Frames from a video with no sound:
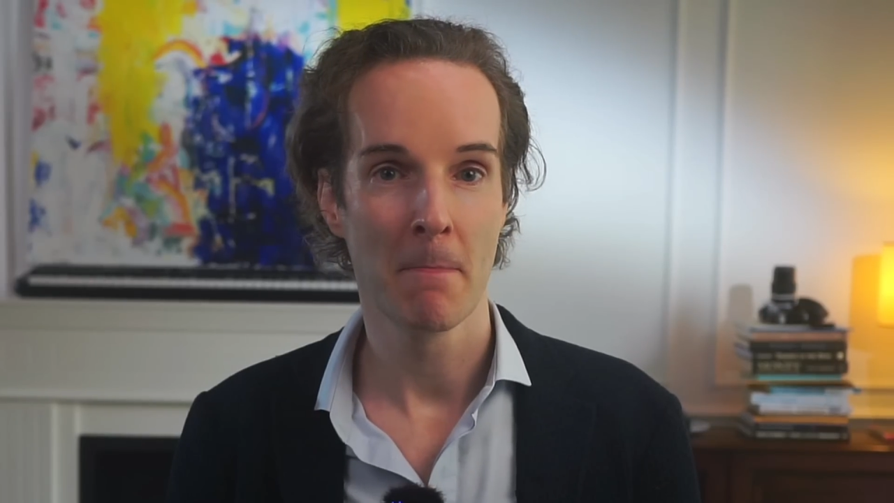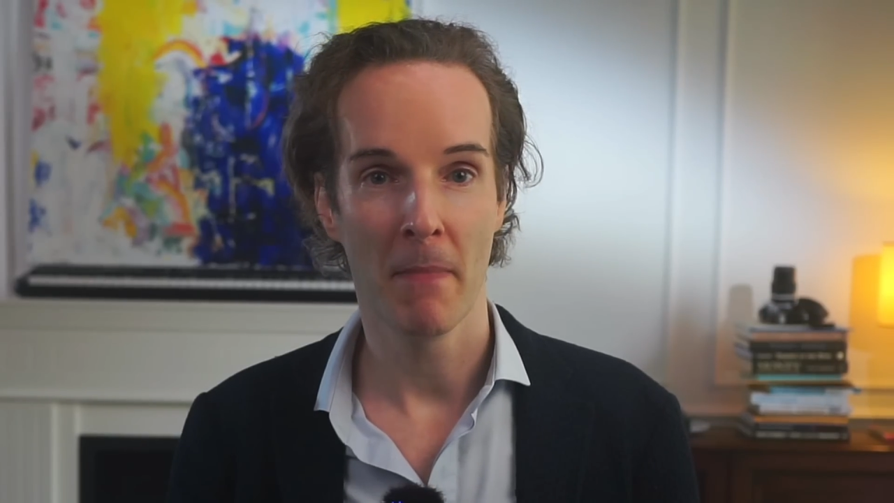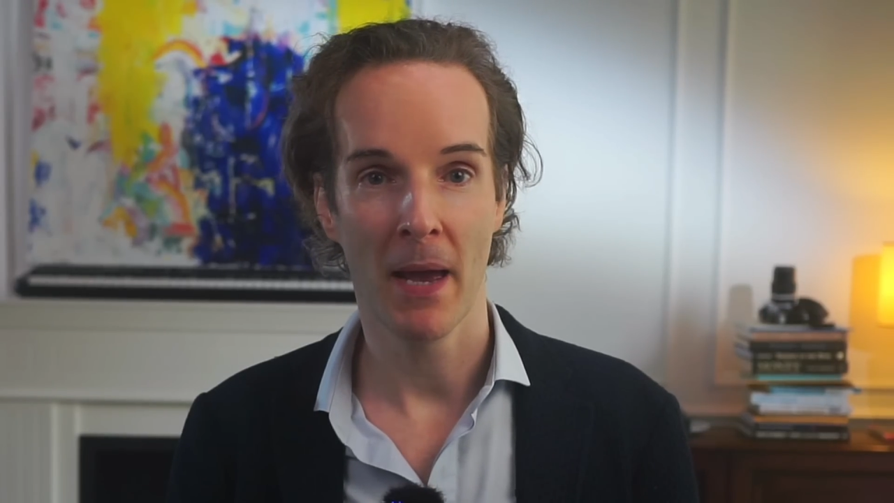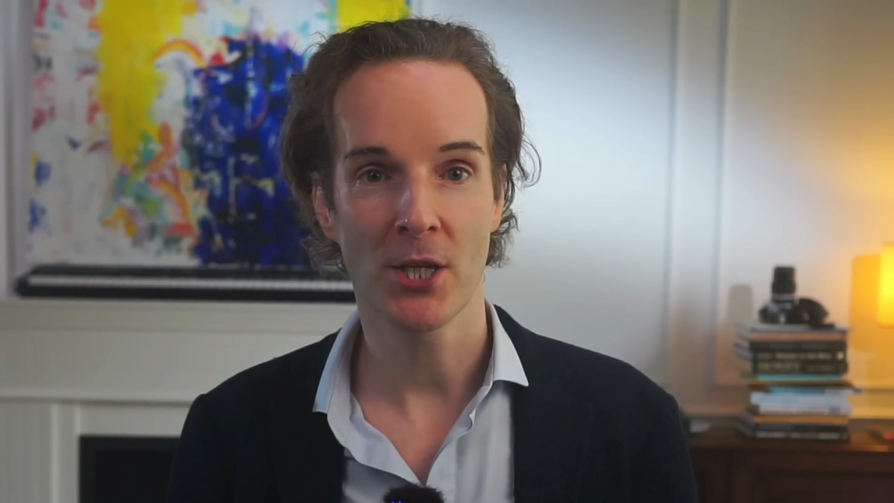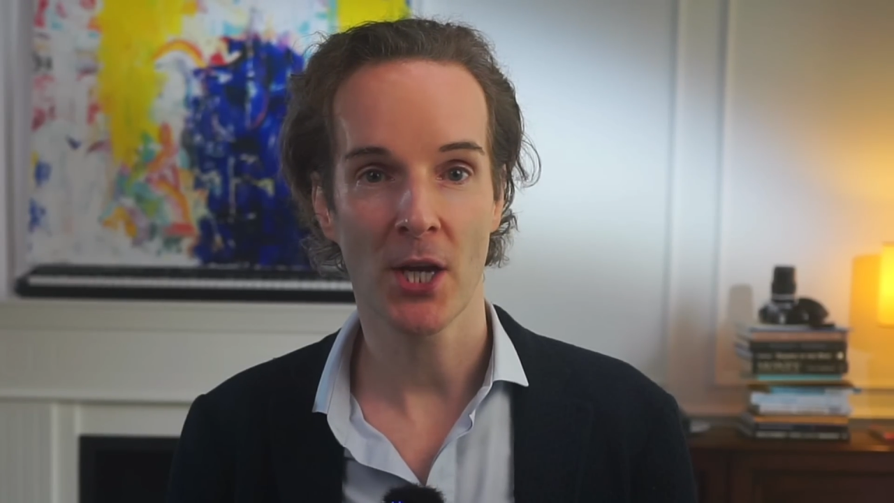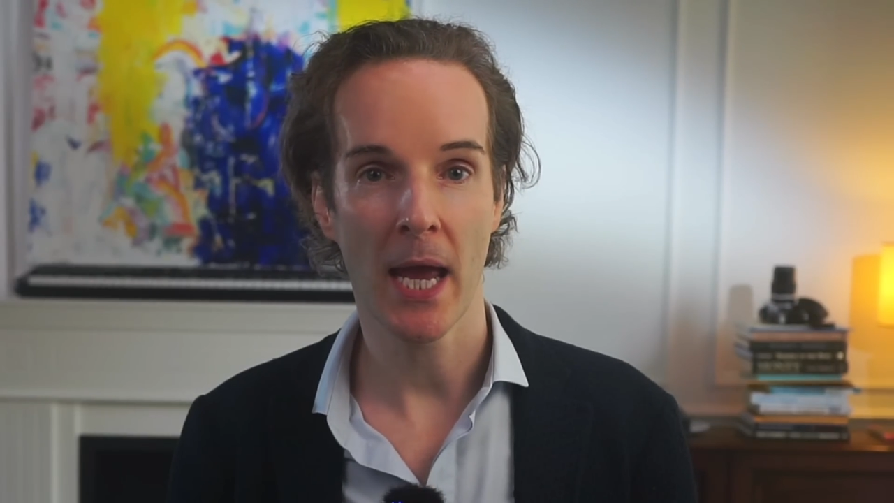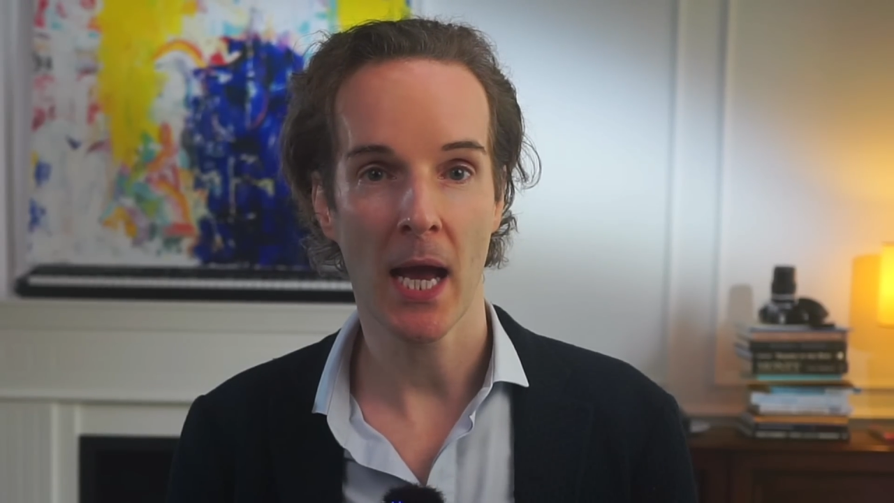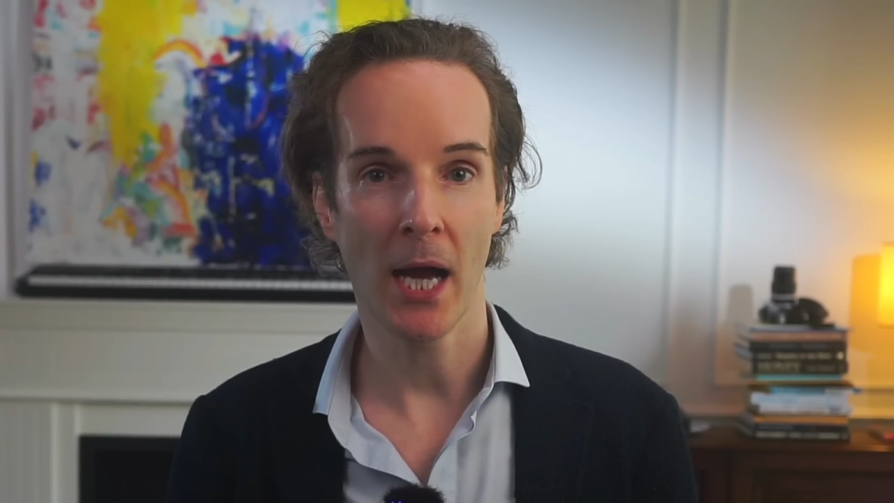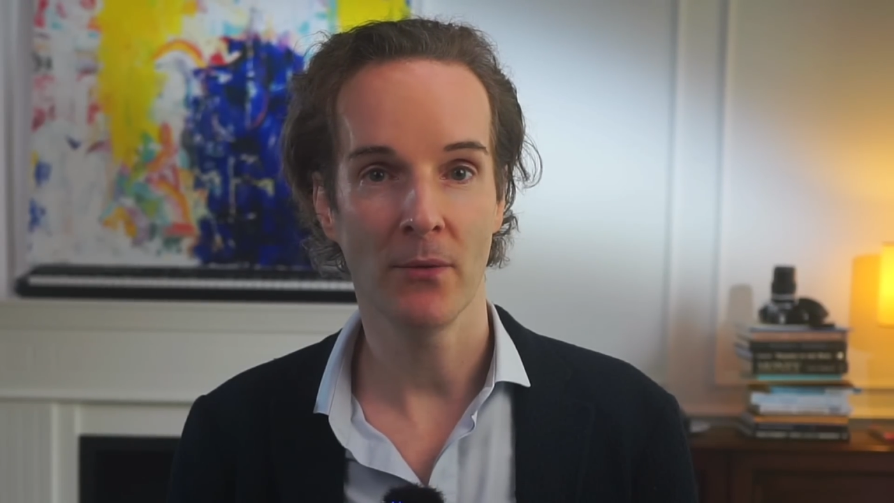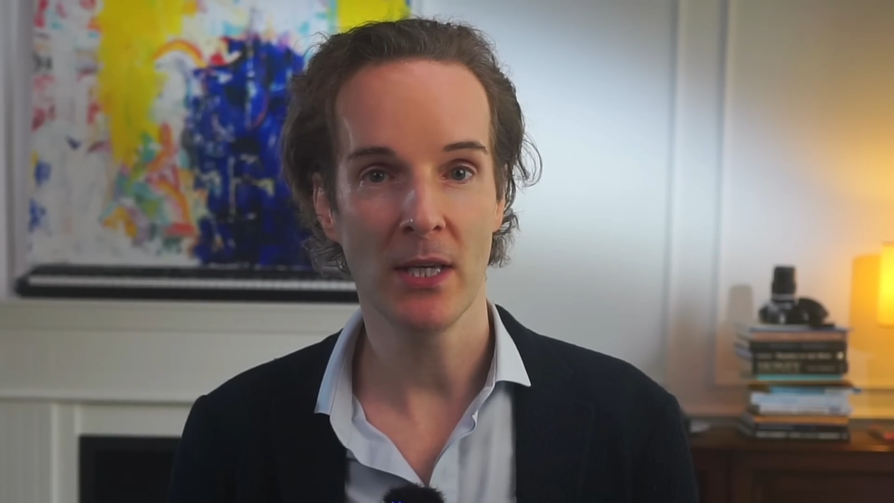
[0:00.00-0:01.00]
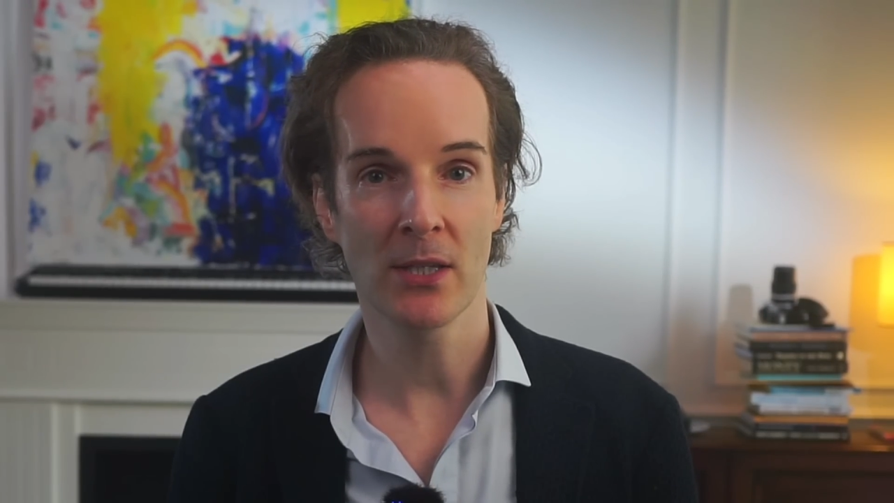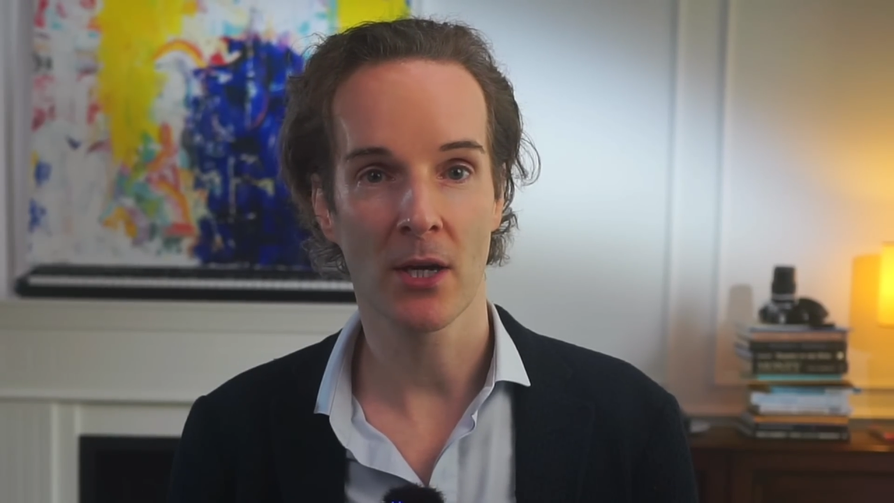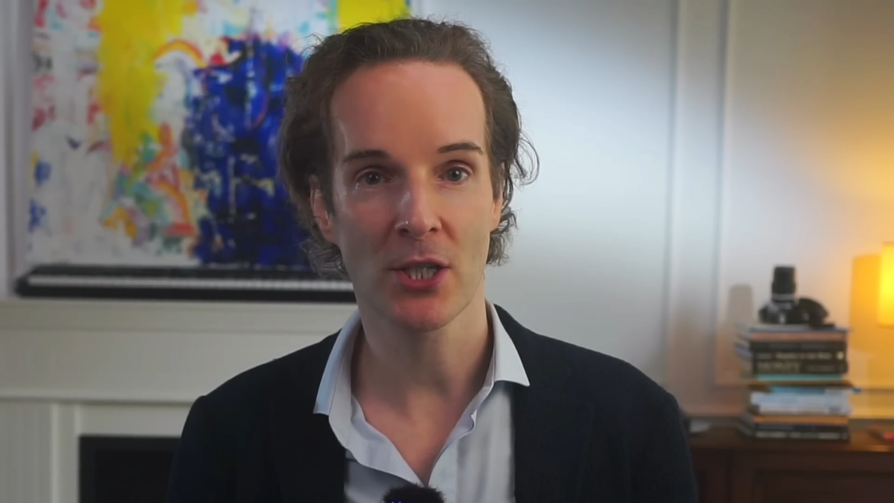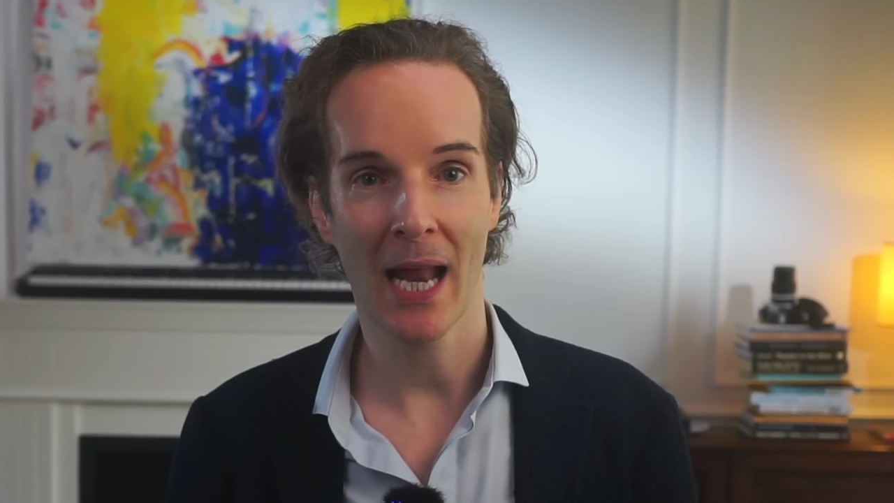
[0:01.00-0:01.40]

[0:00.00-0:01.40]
Major AI research